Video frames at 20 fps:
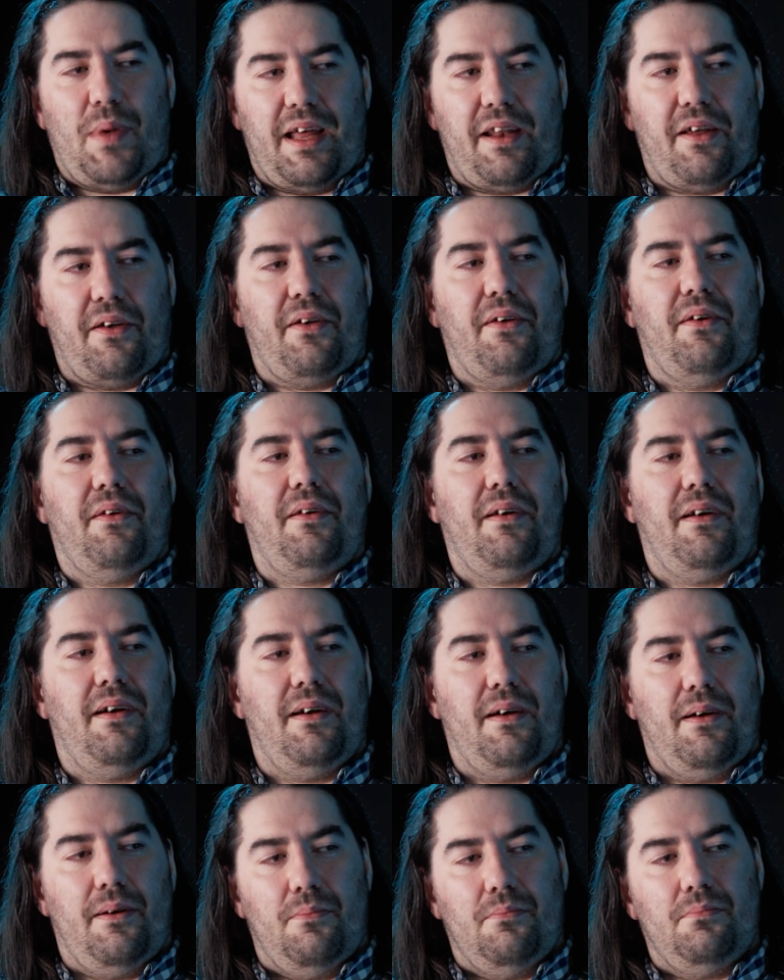better
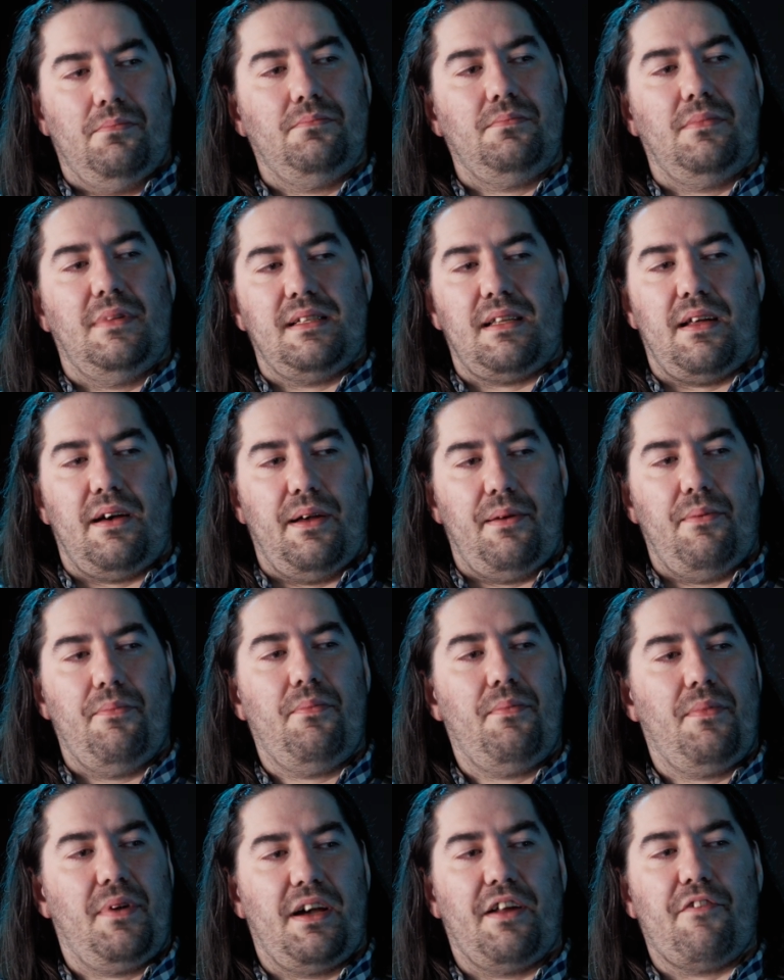um, as I...
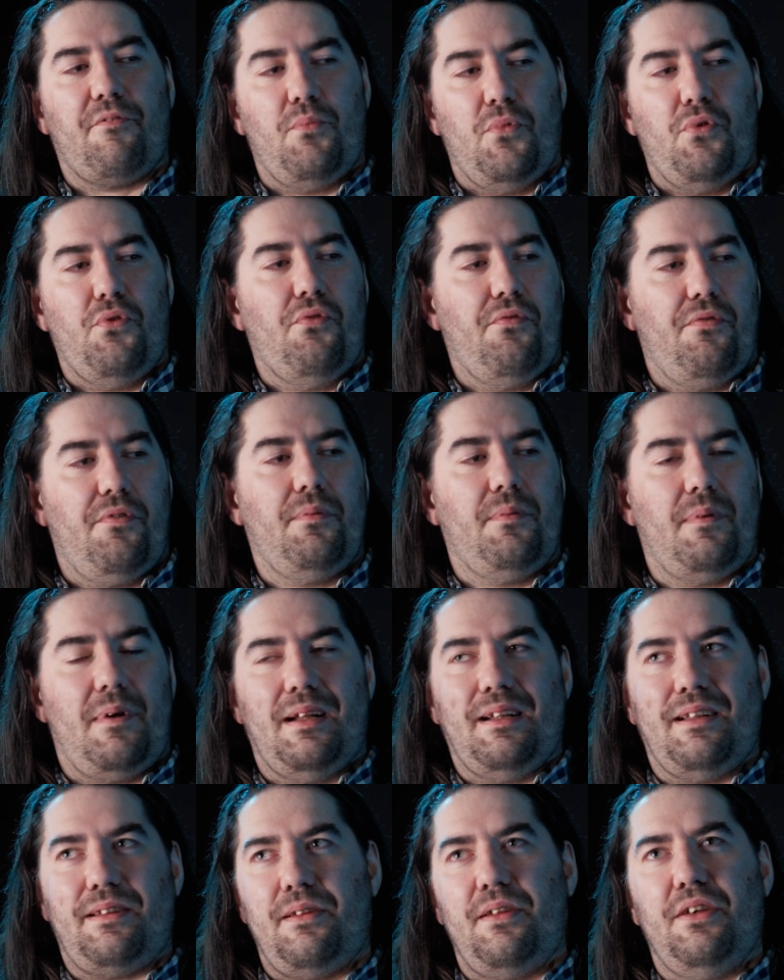kind of move,
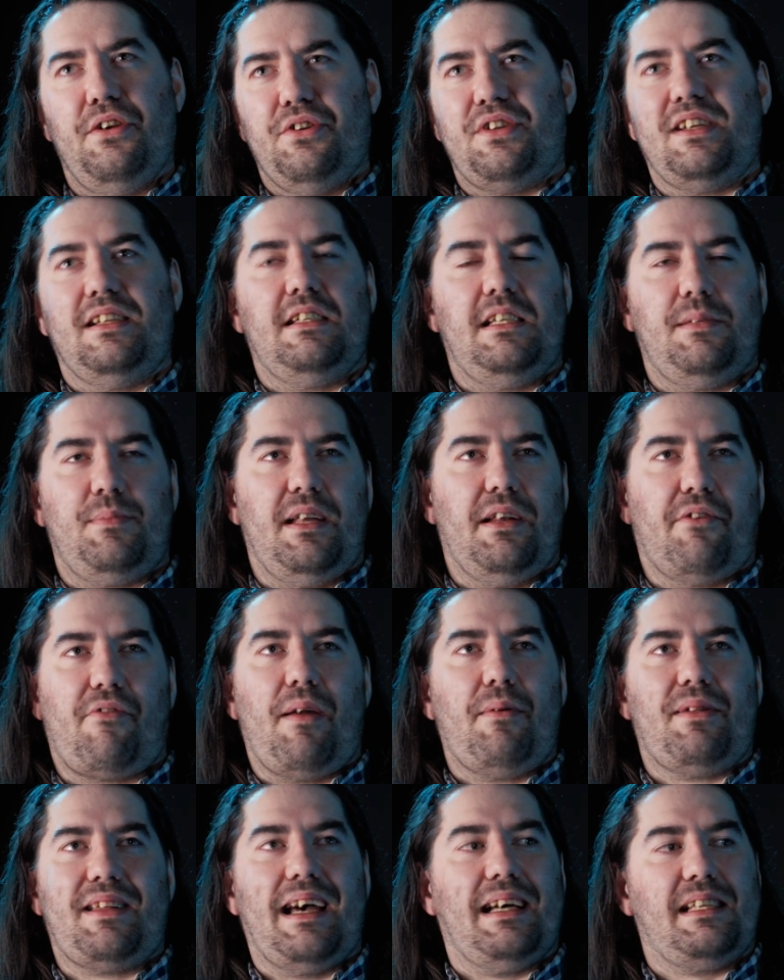and the utility's been a
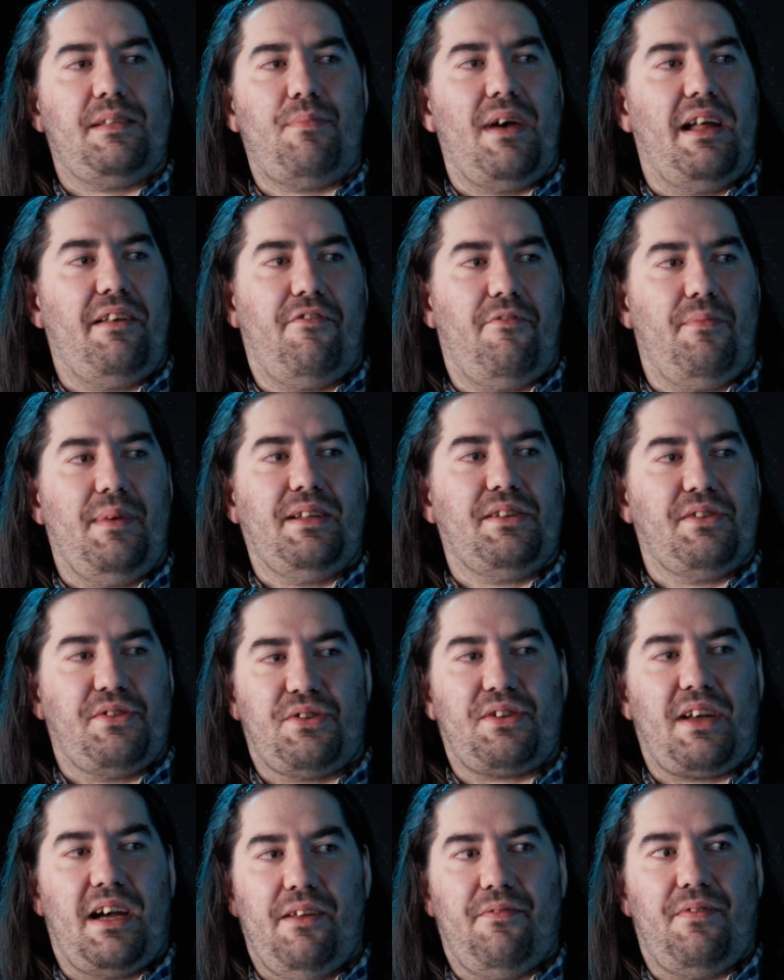great test bed for me to
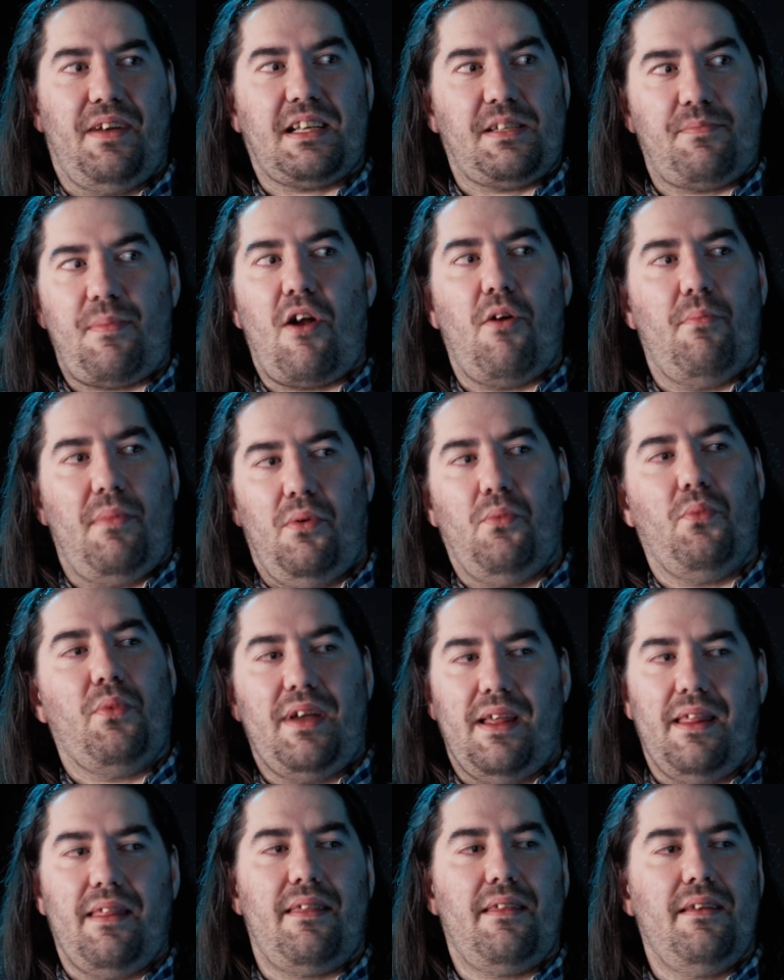just kind of experiment
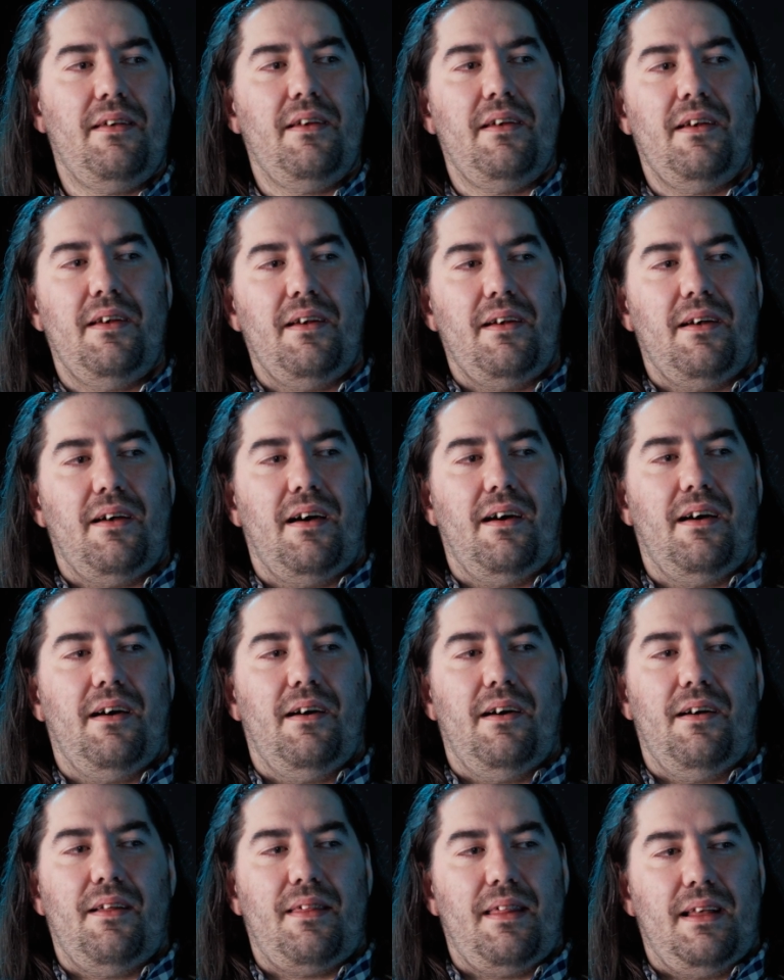with
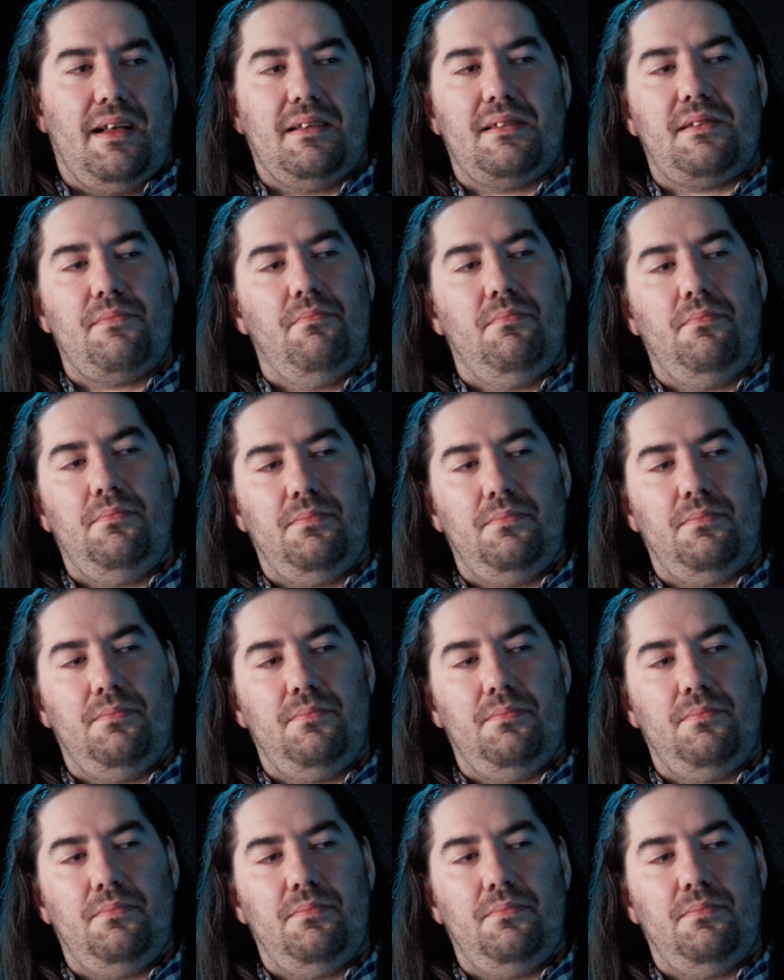uh, things